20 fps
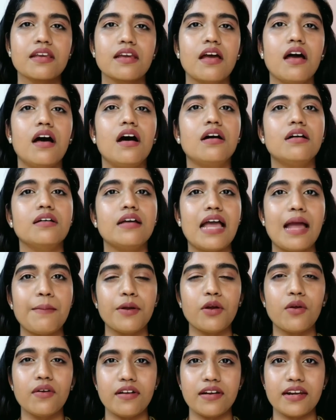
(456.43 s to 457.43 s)

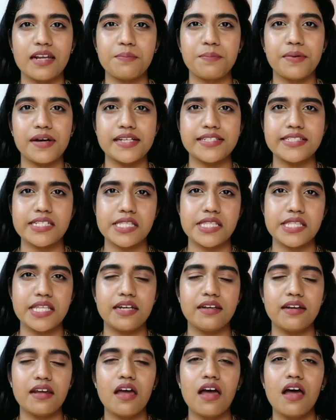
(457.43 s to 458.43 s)
Am I going to repurchase
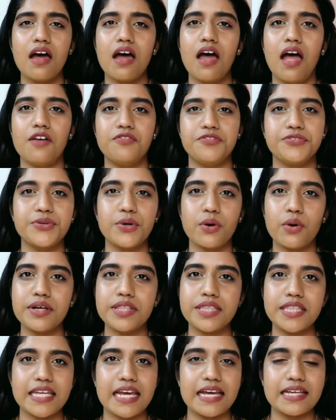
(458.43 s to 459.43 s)
it? Of
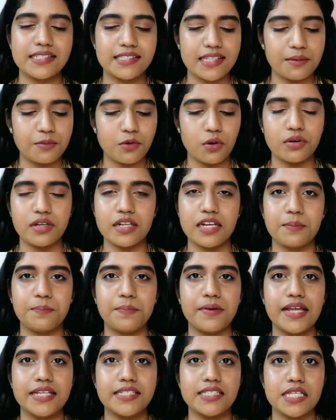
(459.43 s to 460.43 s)
course, yes, I'm going to
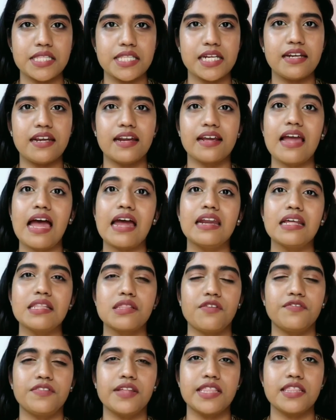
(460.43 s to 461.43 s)
repurchase it
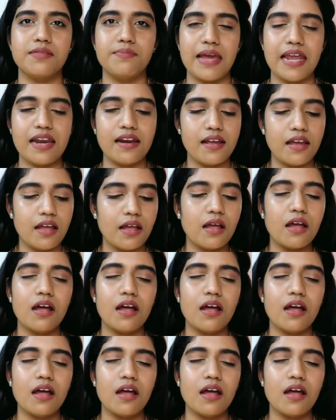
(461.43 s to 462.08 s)
regardless of the smell.